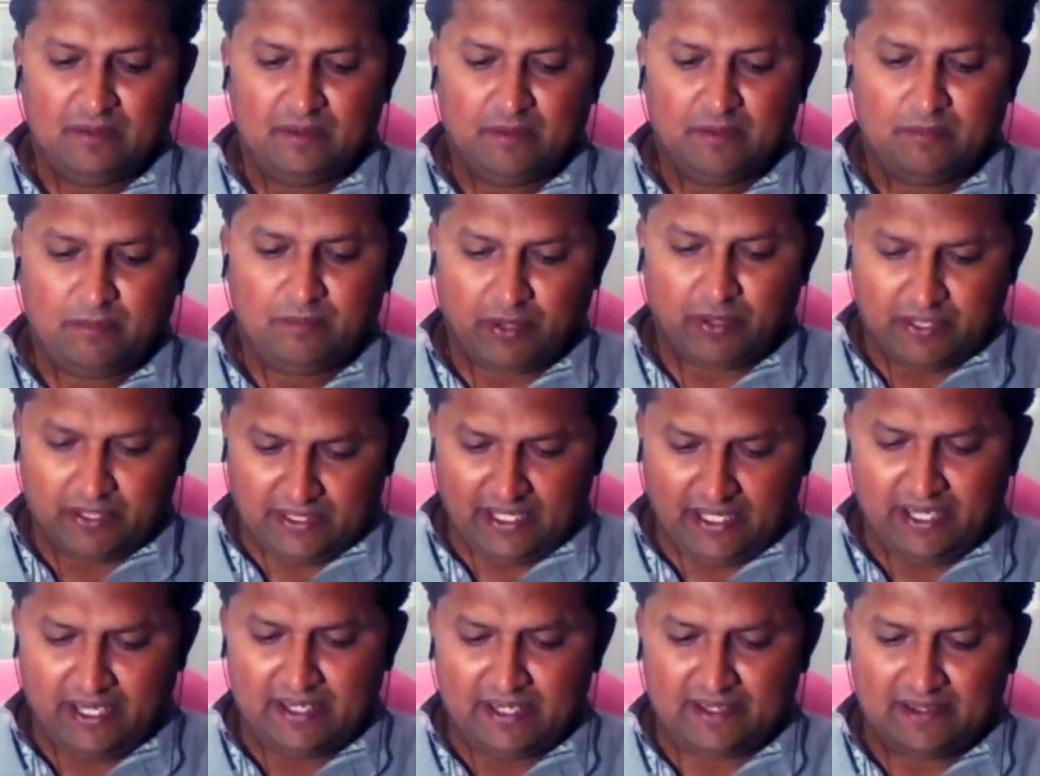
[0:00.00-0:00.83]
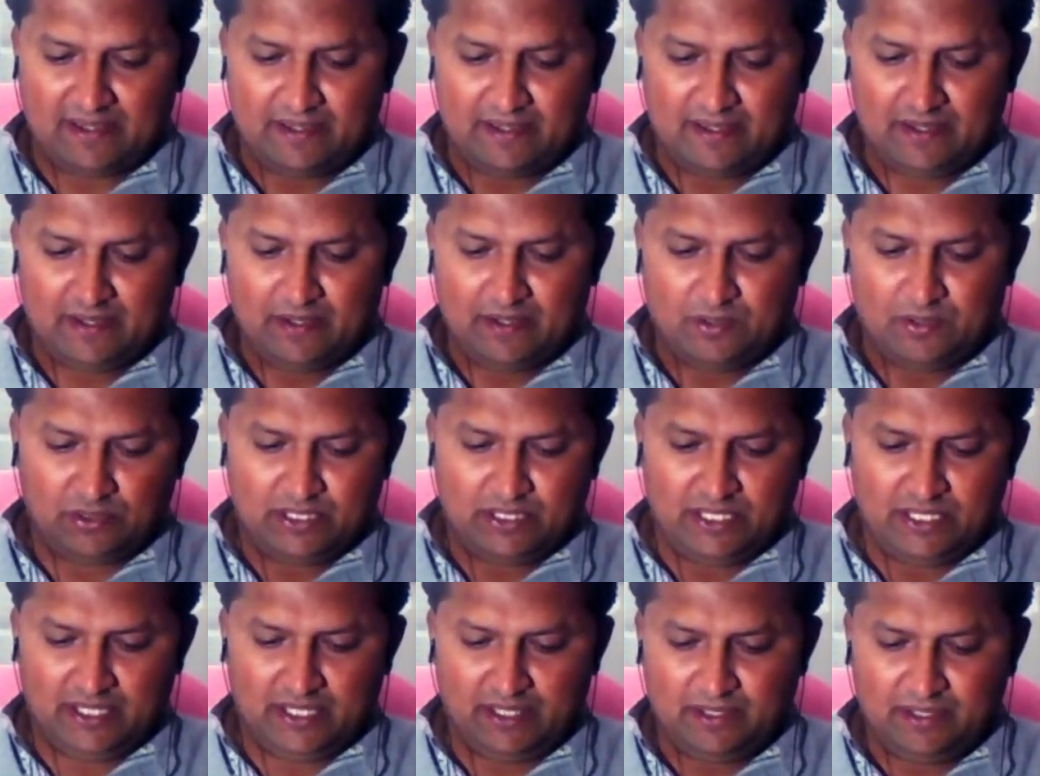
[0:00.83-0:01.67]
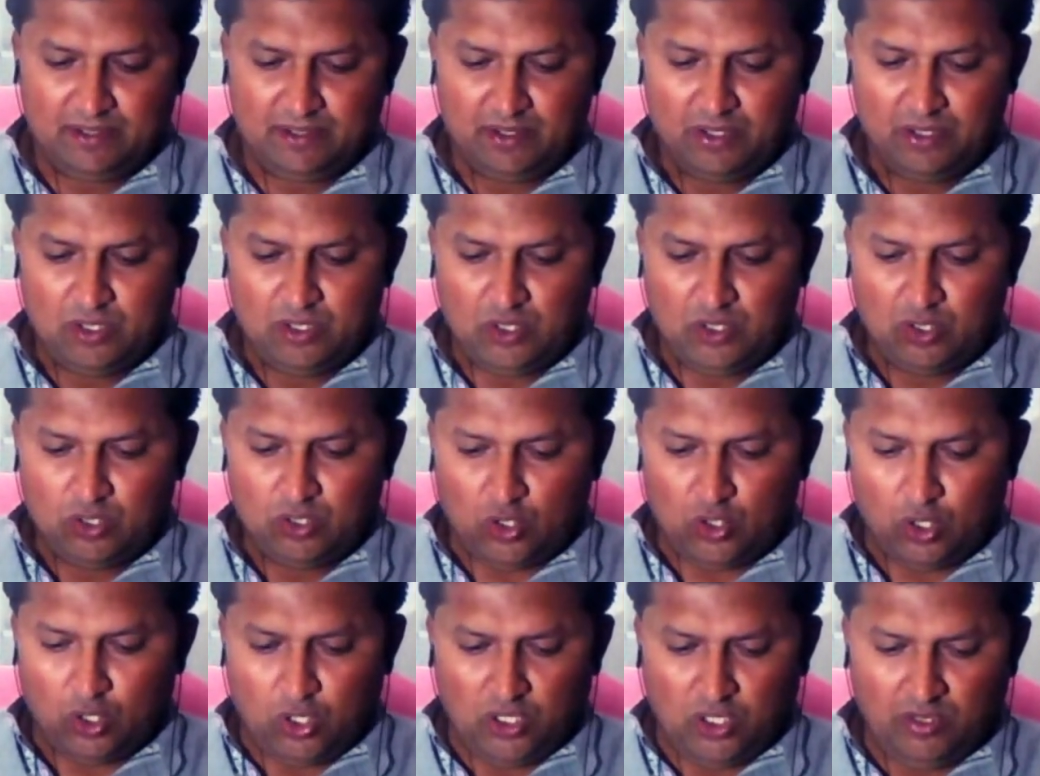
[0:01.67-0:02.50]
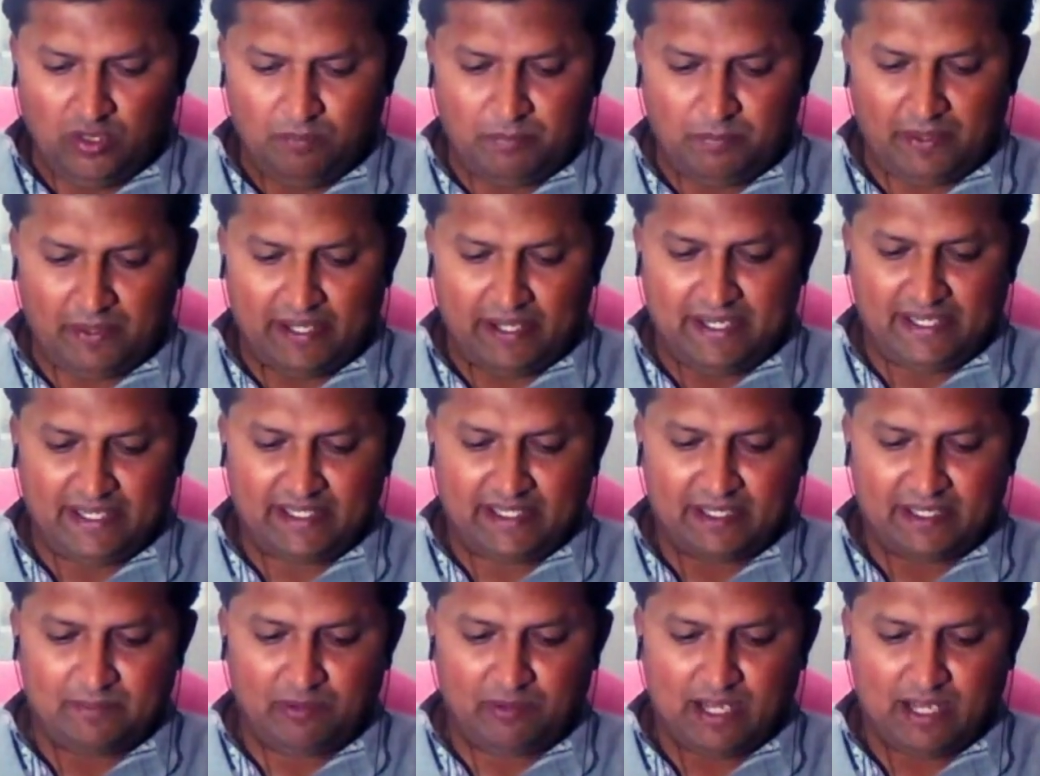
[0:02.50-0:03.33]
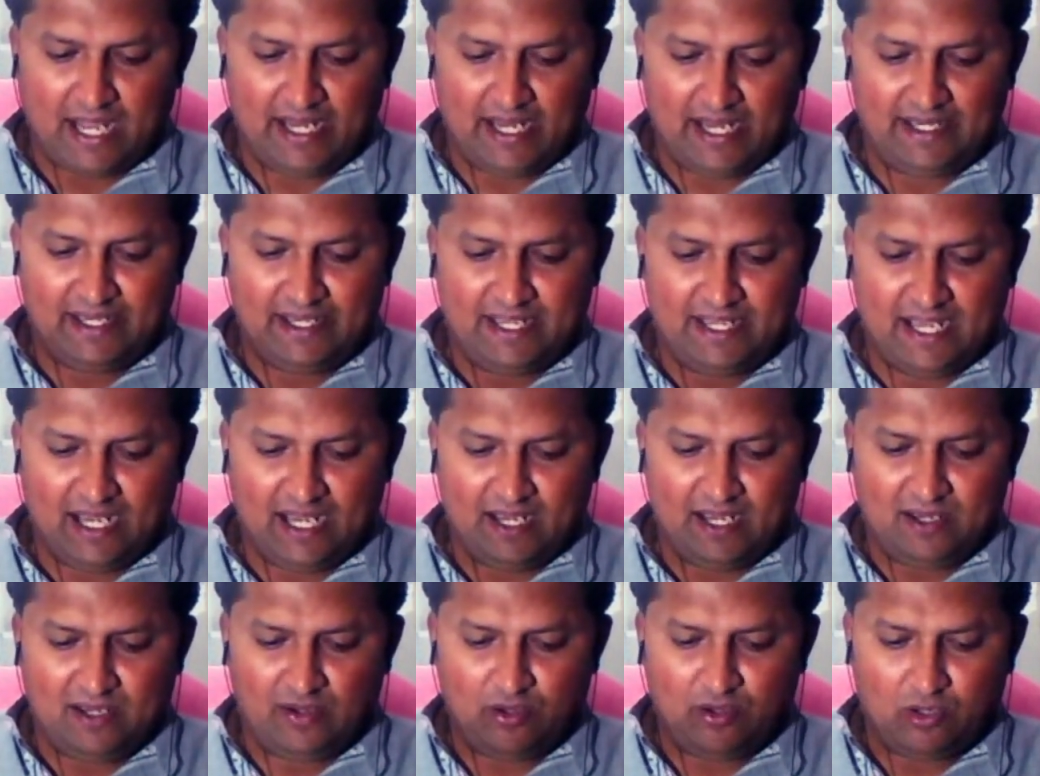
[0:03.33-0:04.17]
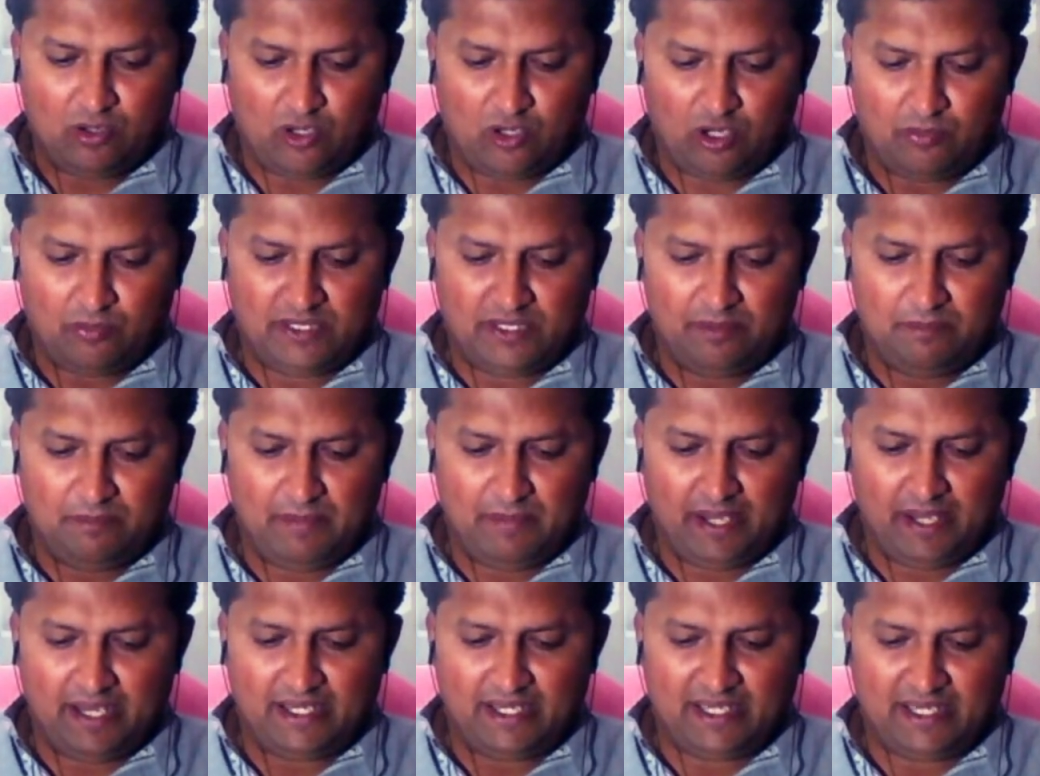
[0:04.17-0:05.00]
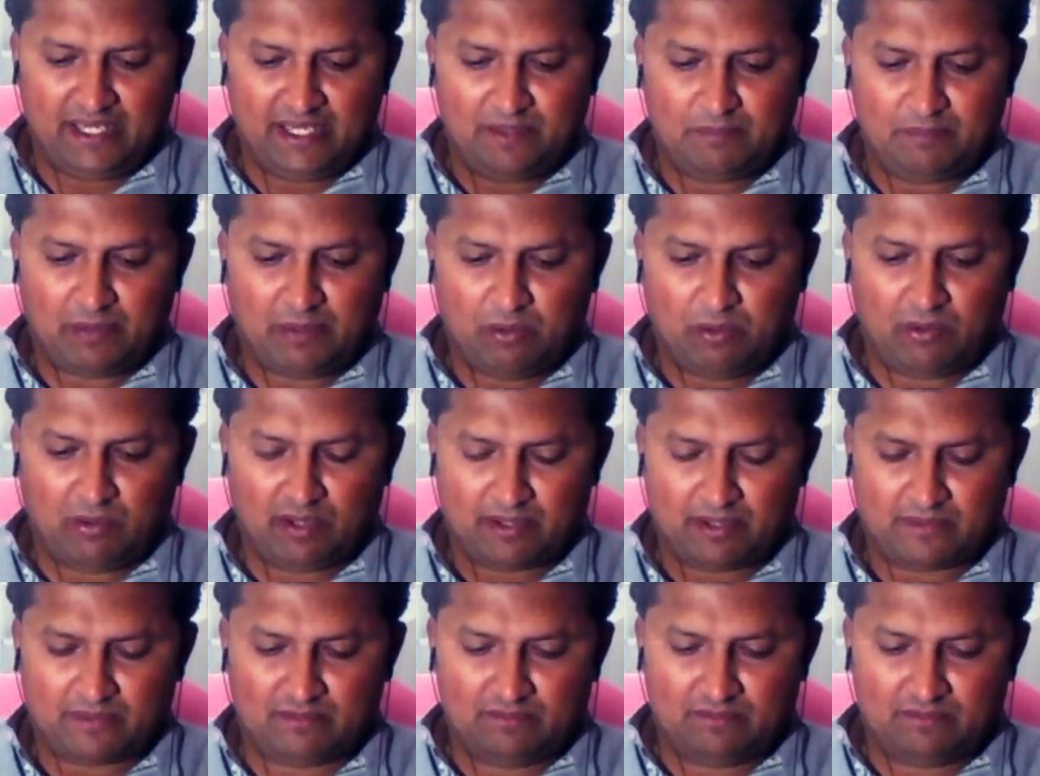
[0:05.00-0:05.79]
pertain to the unpredictable idea of the man in power.